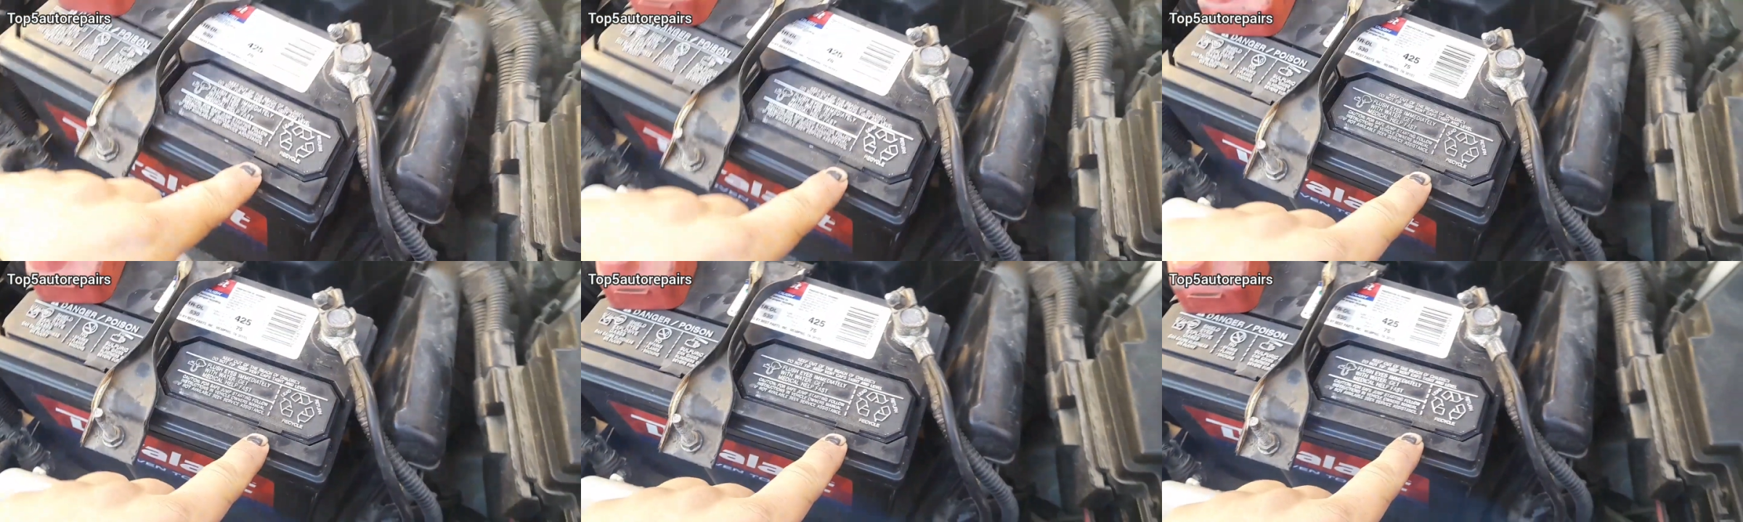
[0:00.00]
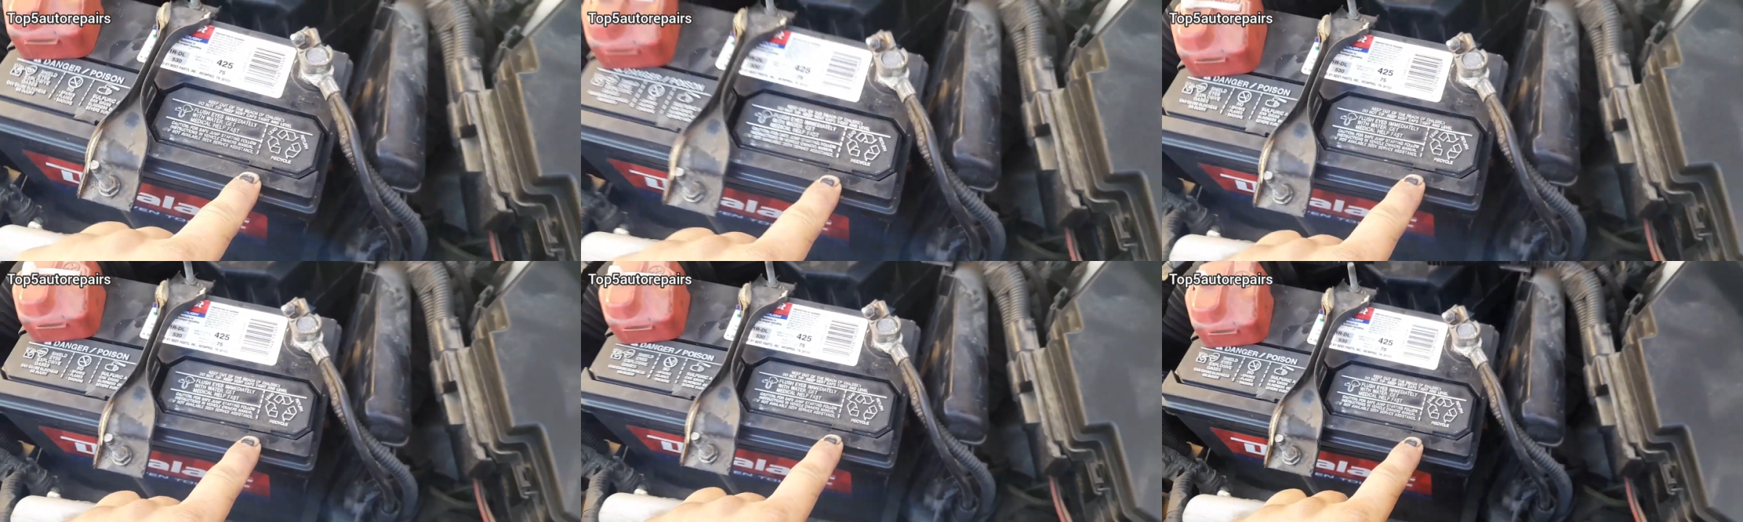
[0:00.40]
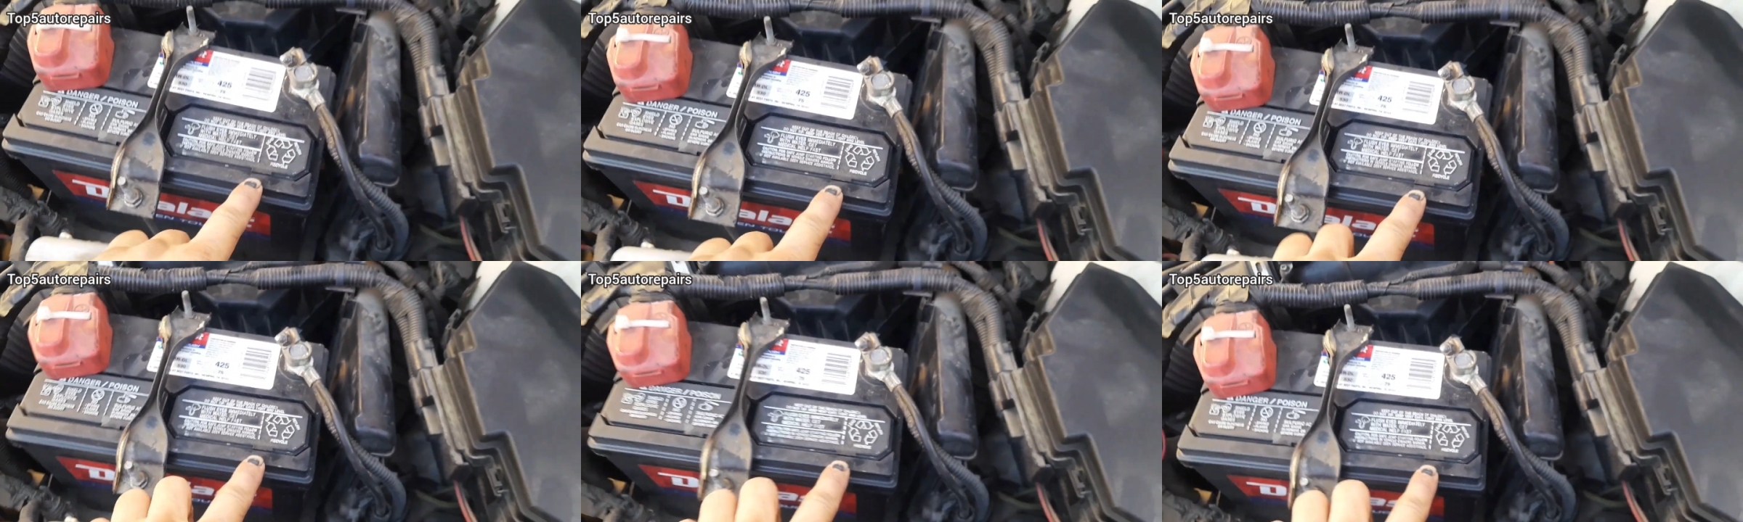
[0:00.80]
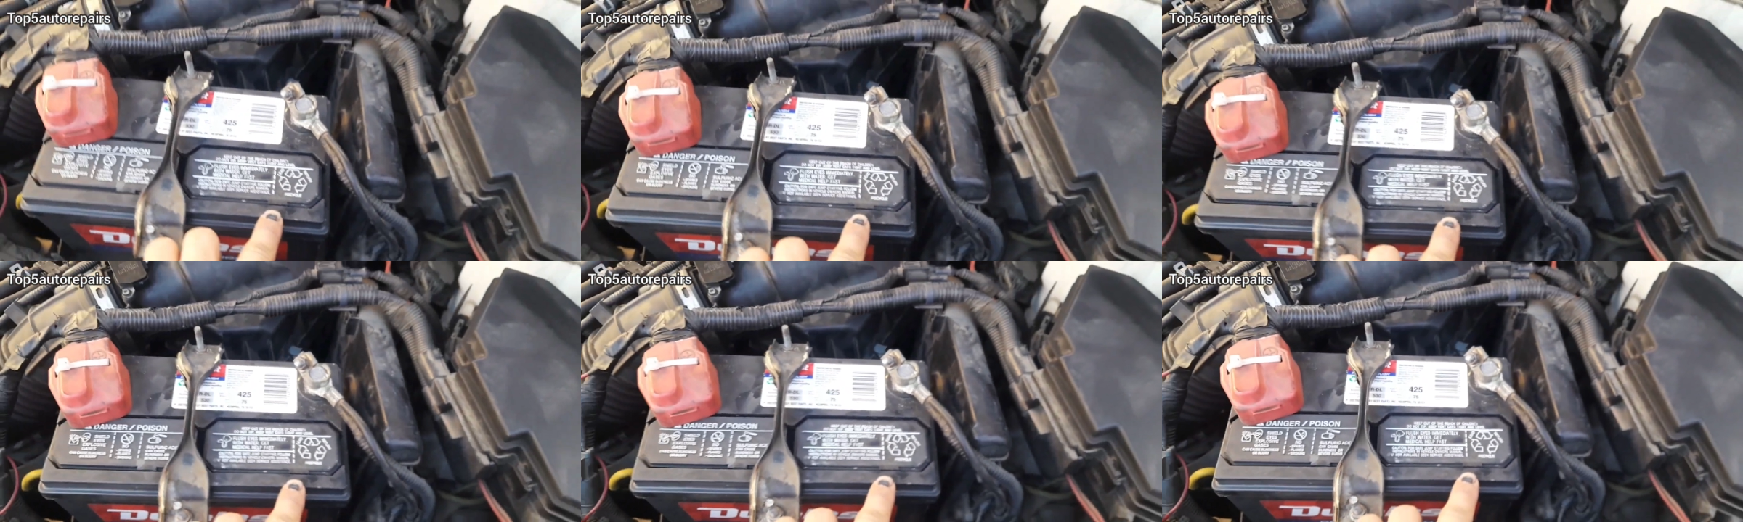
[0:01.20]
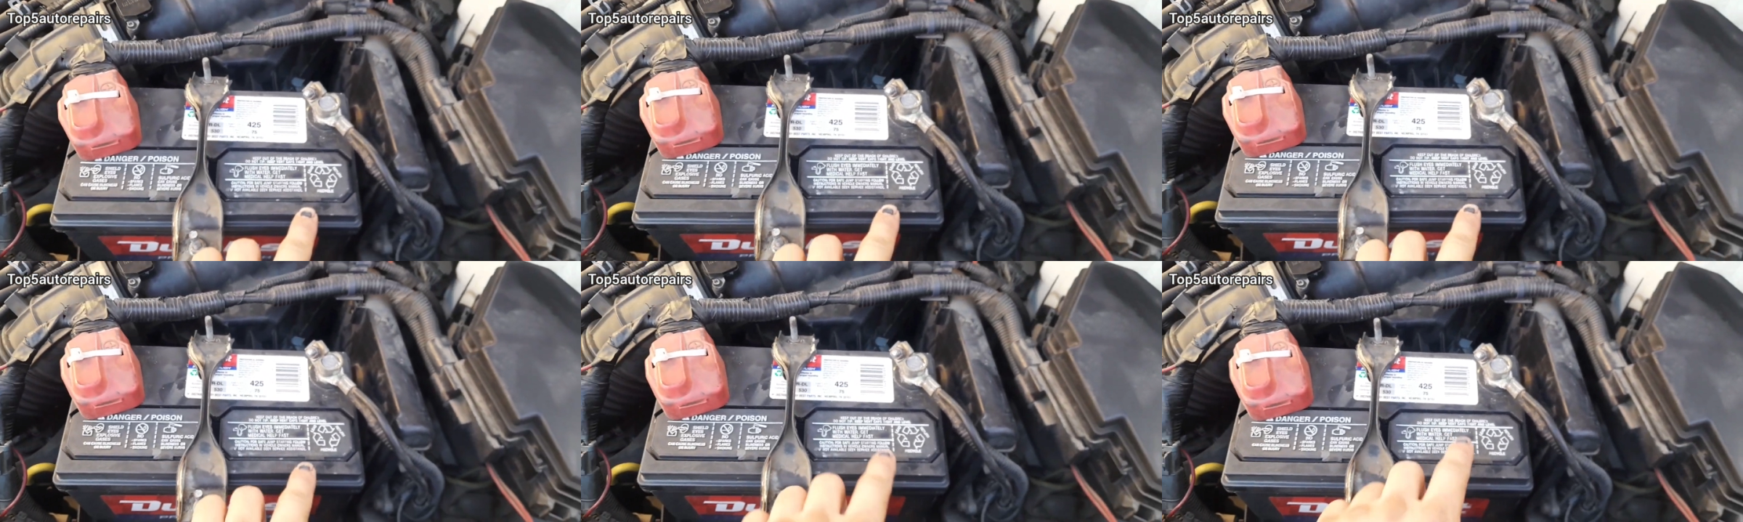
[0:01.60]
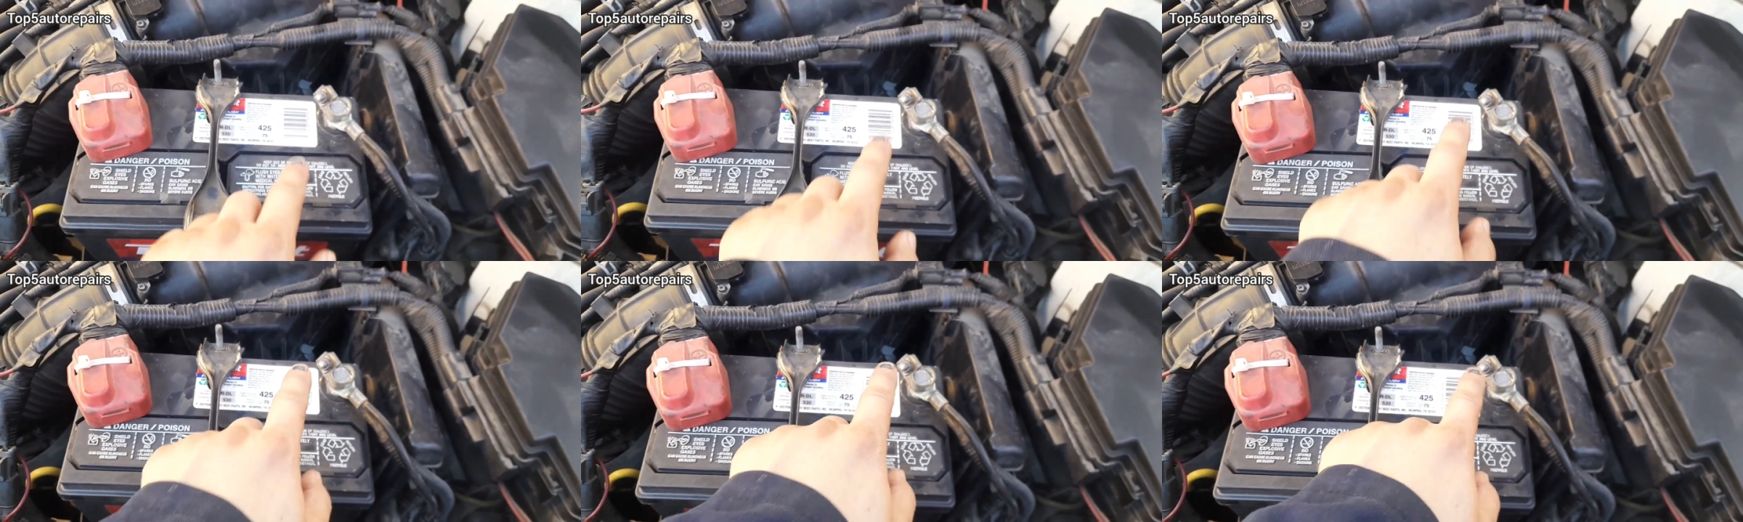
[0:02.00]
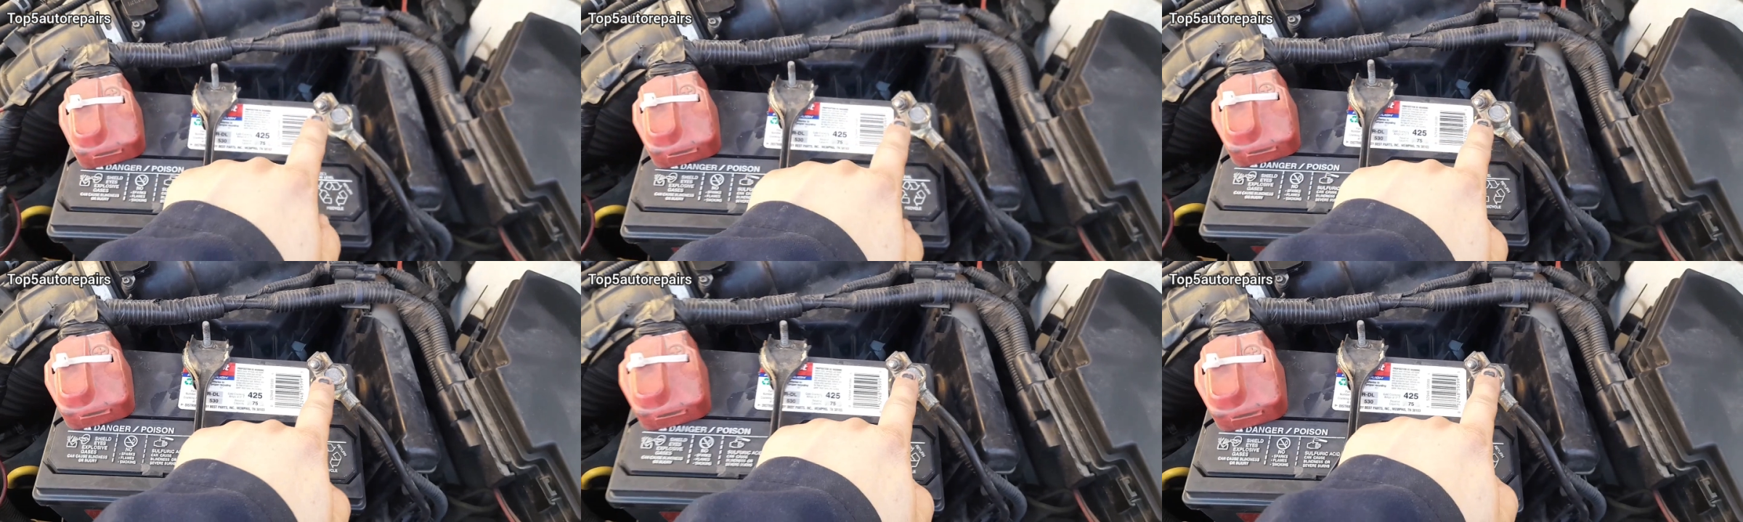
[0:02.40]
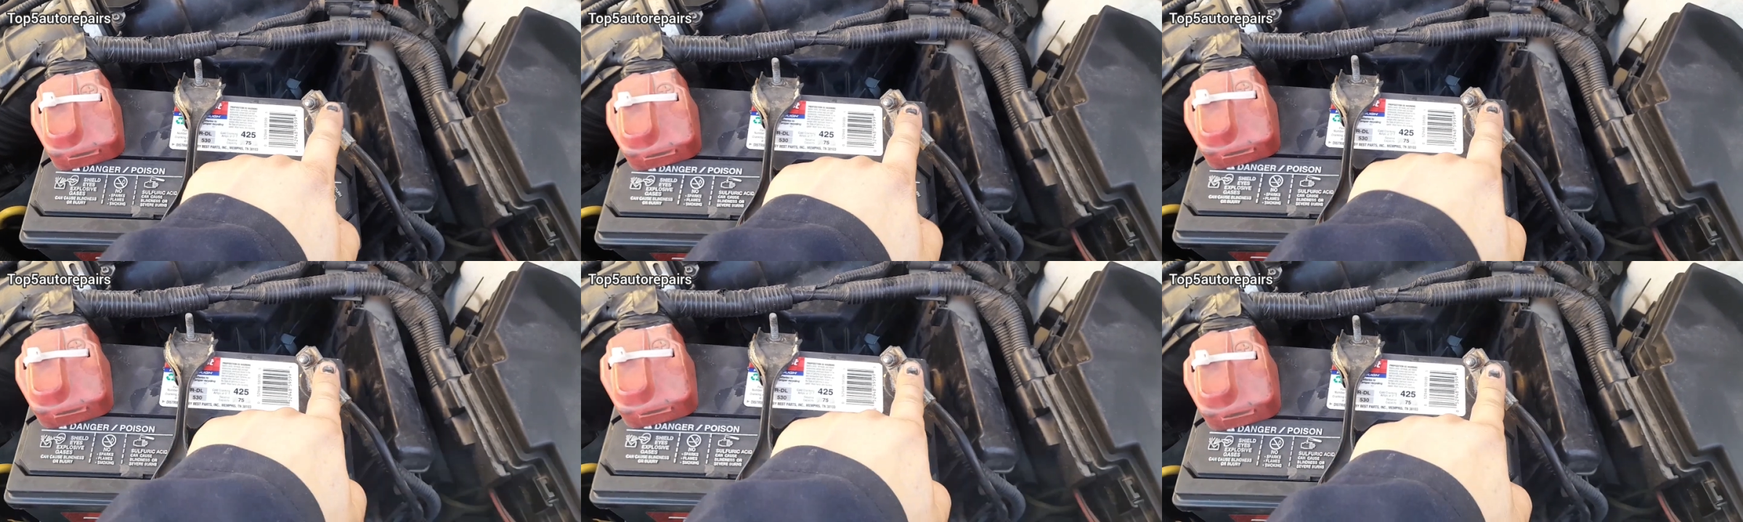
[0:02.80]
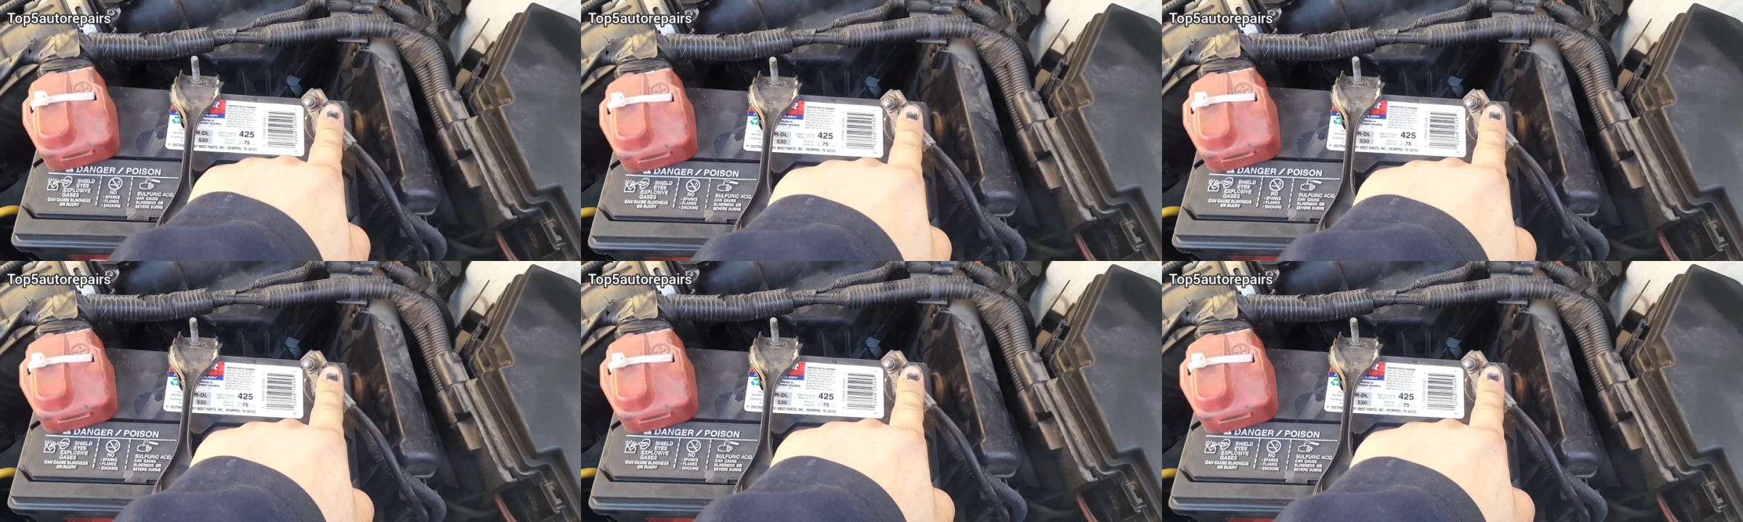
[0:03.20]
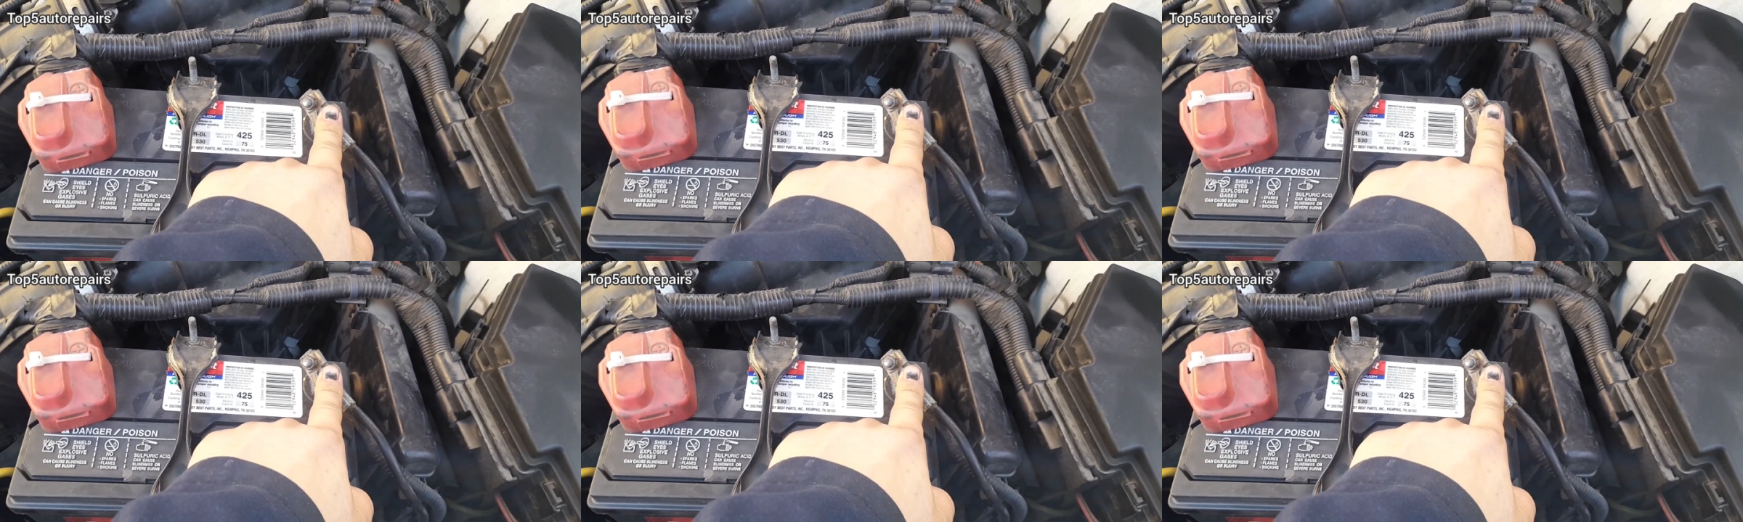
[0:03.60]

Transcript: (no speaker visible)